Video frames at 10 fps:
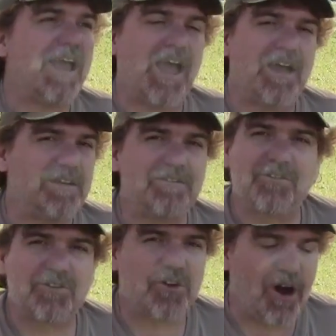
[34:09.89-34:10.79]
and
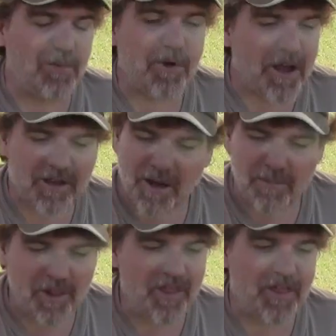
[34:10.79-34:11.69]
you're caught by a
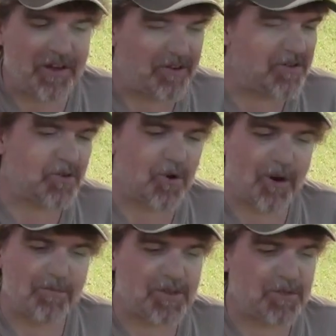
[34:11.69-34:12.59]
couple of
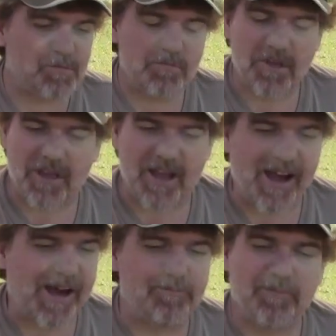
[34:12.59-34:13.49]
thunderstorms,
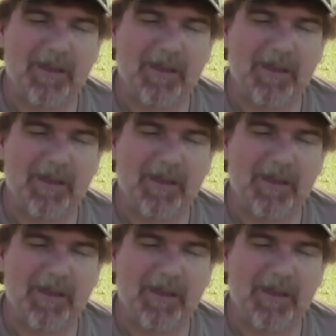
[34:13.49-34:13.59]
yeah,